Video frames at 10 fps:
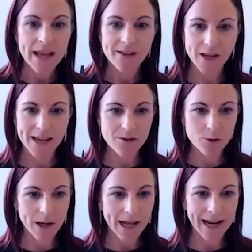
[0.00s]
So here's
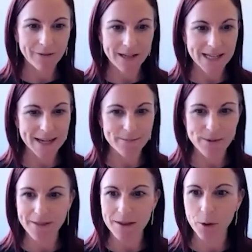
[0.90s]
all our lovely team
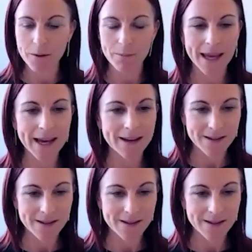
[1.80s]
down the bottom here.